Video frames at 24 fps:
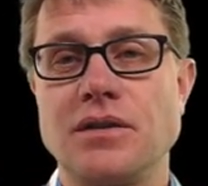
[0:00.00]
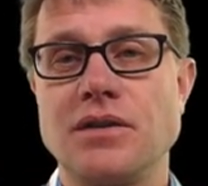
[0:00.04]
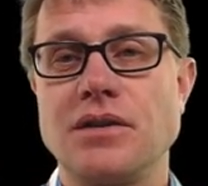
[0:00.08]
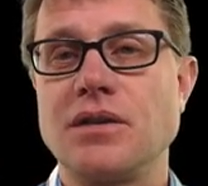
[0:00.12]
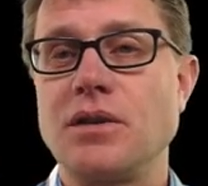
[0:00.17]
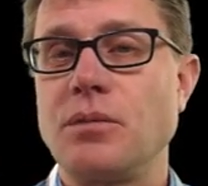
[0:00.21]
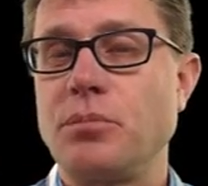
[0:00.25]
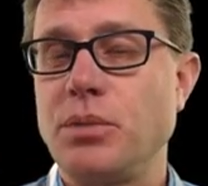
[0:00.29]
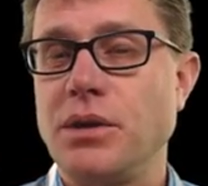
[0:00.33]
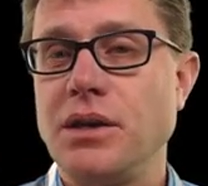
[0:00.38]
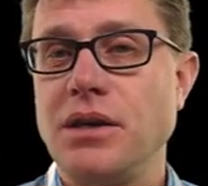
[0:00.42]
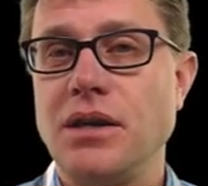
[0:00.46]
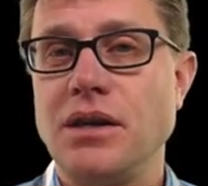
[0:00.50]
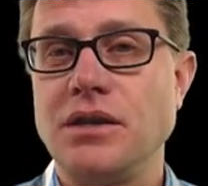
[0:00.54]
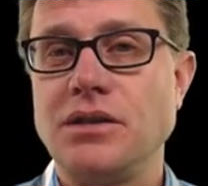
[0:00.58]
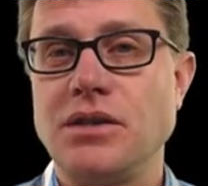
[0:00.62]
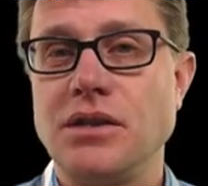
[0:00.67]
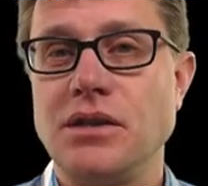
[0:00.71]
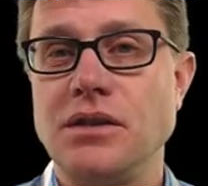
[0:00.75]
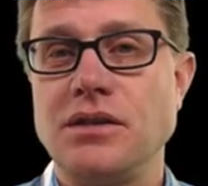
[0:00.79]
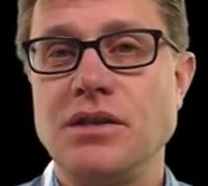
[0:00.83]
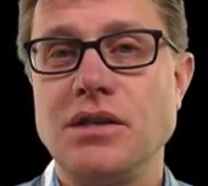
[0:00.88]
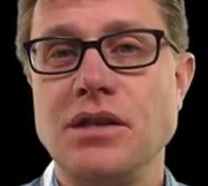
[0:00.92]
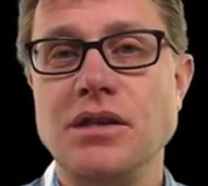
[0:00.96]
This is a
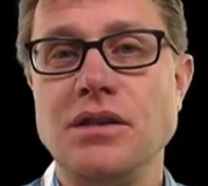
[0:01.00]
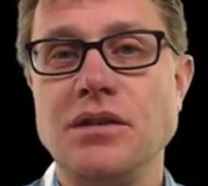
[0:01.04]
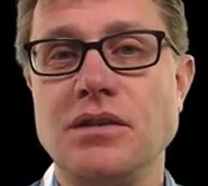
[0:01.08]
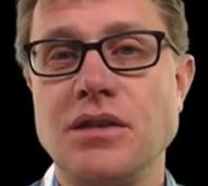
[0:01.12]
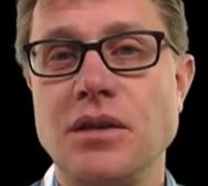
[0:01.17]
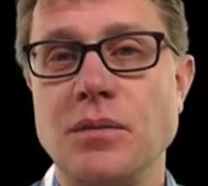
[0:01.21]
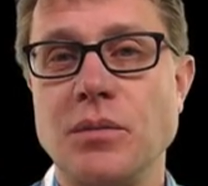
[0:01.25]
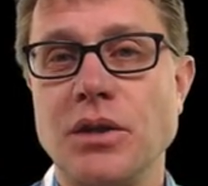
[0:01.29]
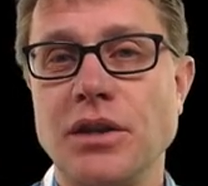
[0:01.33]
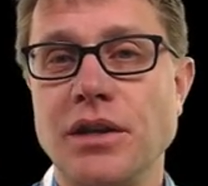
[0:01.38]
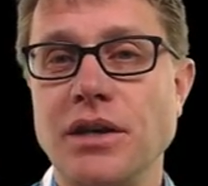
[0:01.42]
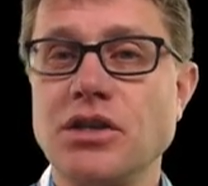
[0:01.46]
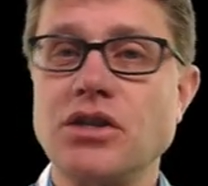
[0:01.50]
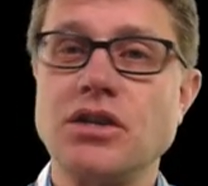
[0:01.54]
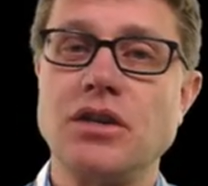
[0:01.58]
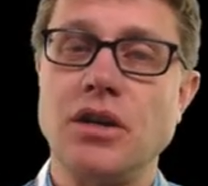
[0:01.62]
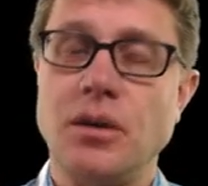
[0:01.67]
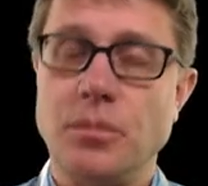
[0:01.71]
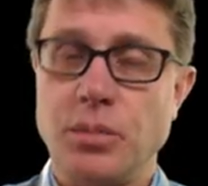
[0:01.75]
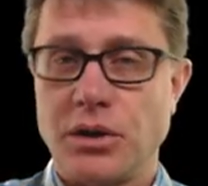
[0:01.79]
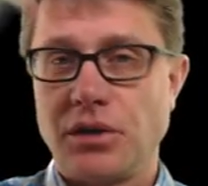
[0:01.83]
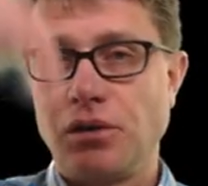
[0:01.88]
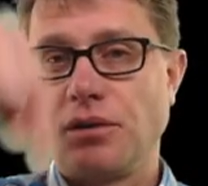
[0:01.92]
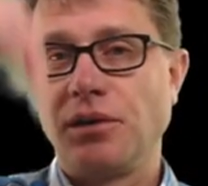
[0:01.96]
PHET
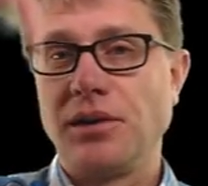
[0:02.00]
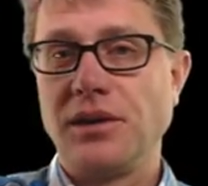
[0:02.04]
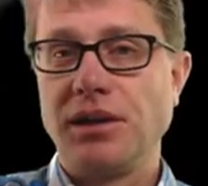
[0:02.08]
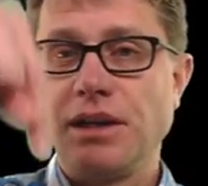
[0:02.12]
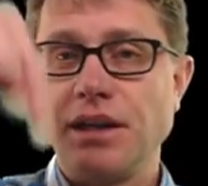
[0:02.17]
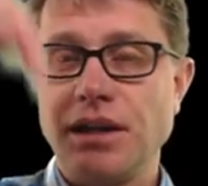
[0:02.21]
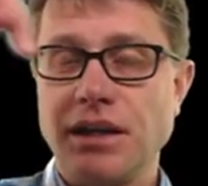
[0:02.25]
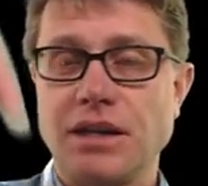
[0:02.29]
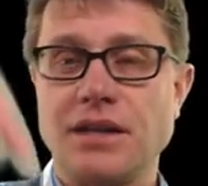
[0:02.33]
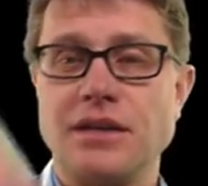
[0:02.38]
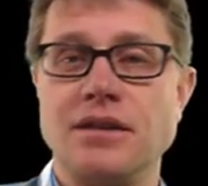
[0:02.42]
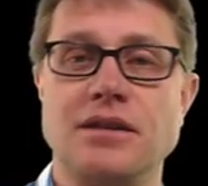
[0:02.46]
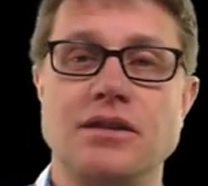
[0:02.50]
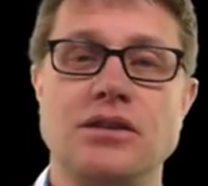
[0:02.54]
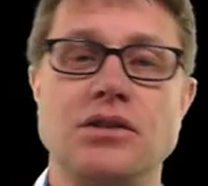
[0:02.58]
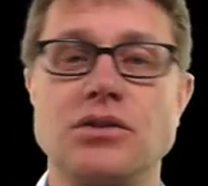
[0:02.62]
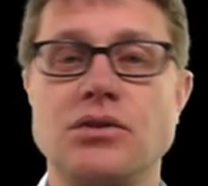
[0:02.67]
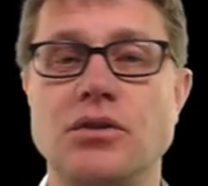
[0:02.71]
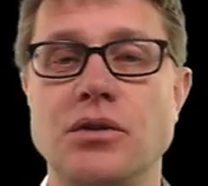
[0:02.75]
simulation. I'll put a link in the